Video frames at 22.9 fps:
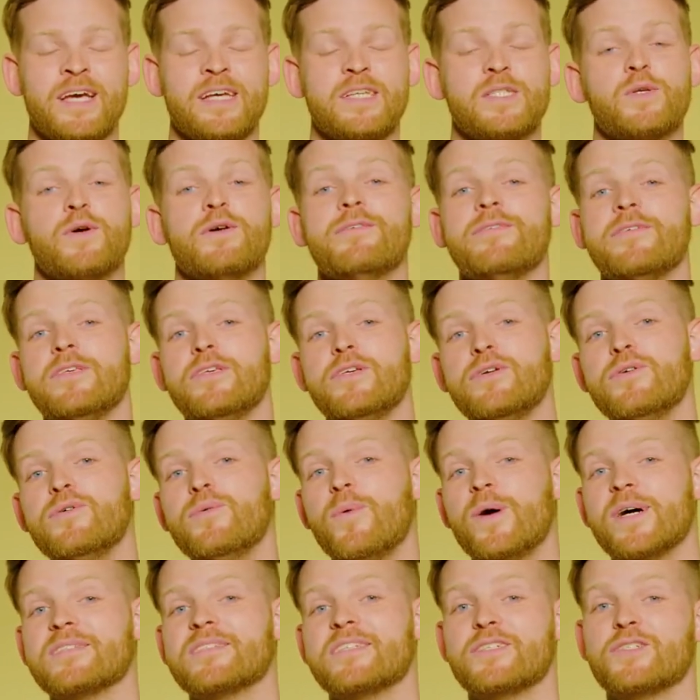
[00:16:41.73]
So if you
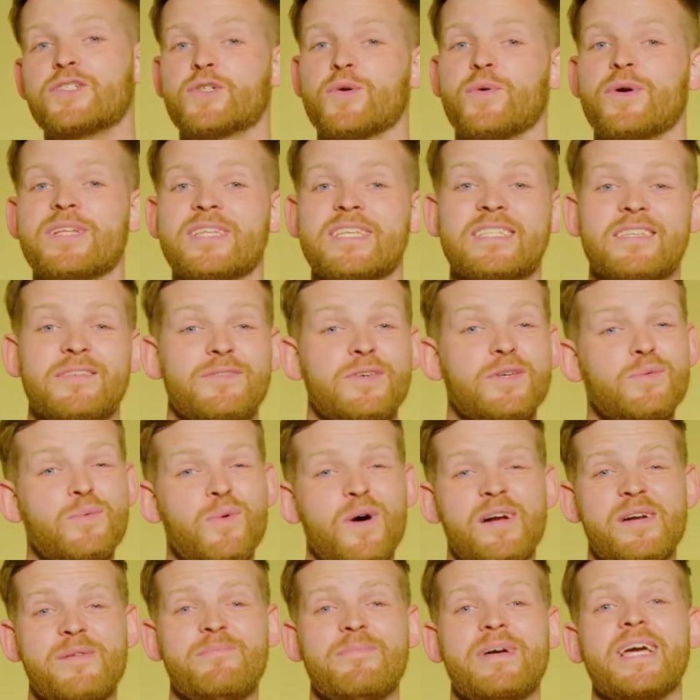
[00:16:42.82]
want to join this, if you
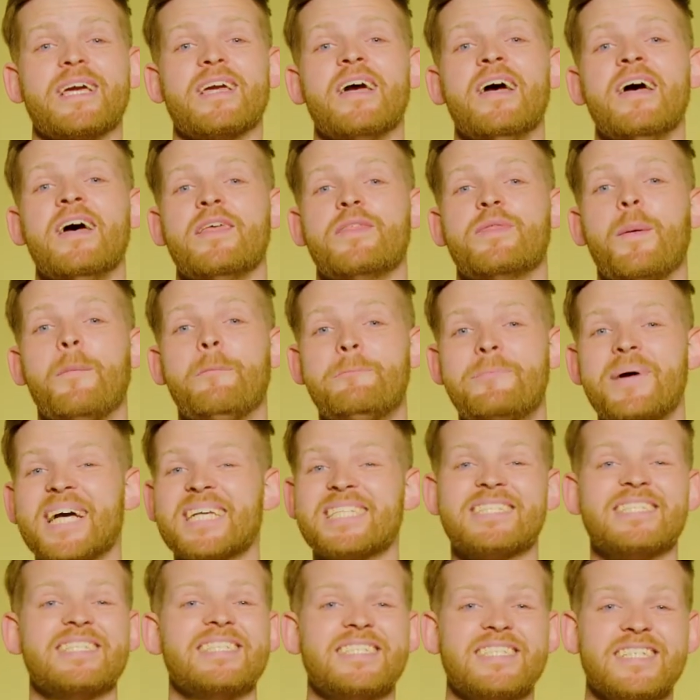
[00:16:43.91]
want to make the
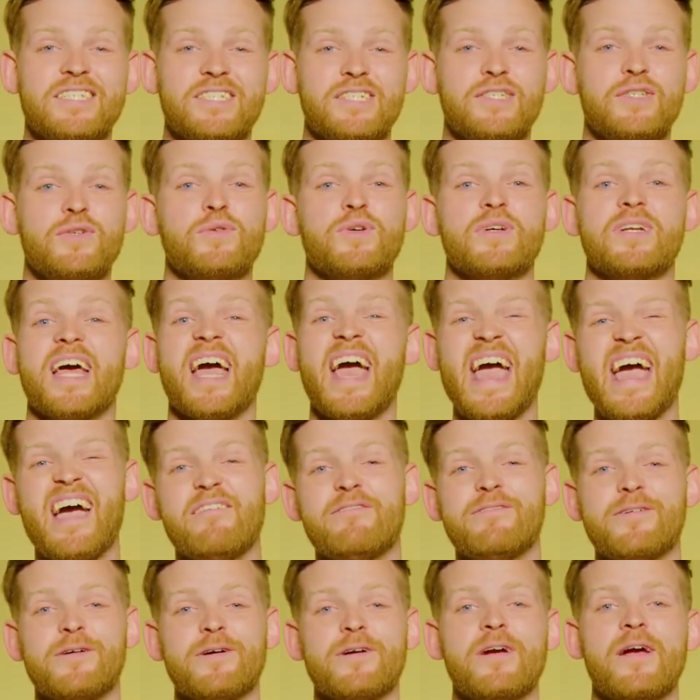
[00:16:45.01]
best decision you could
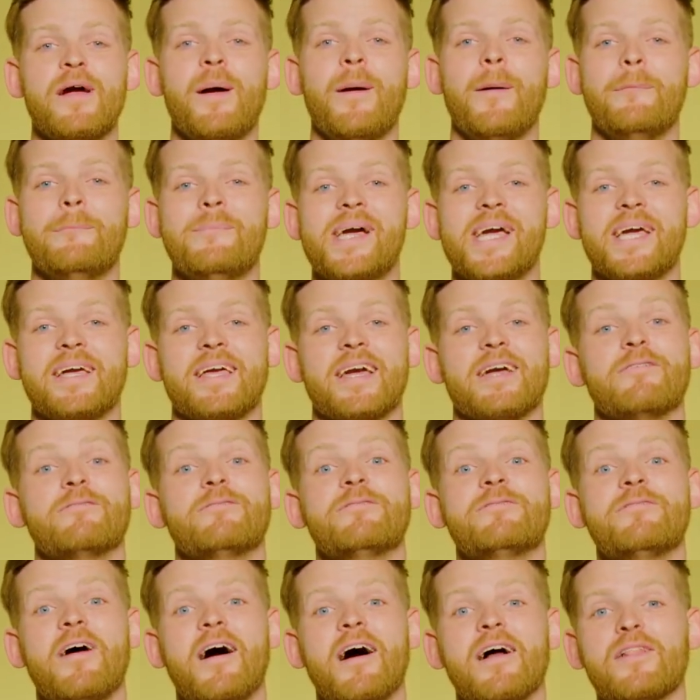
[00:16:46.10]
ever make and
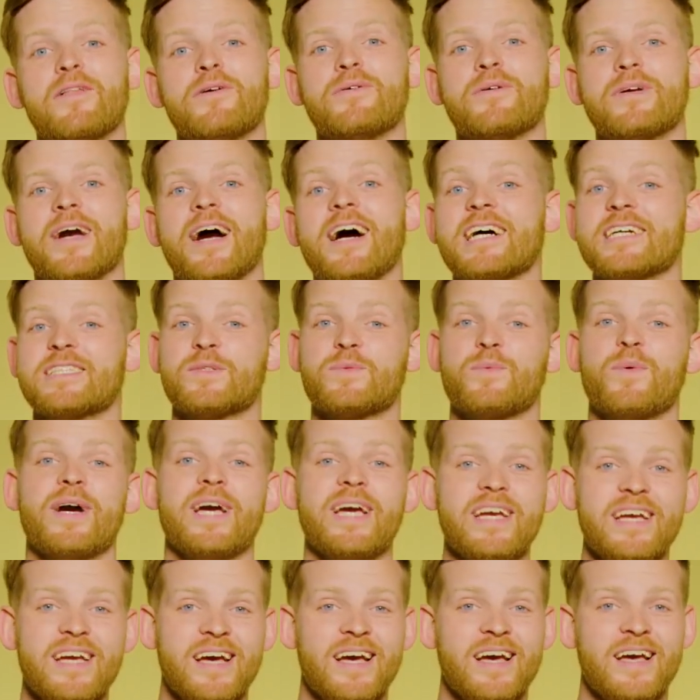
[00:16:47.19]
follow God's
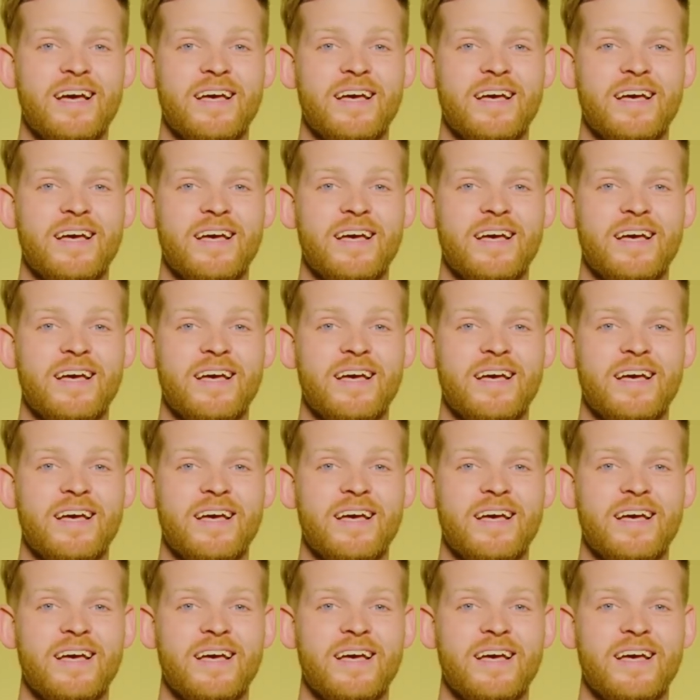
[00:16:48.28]
way,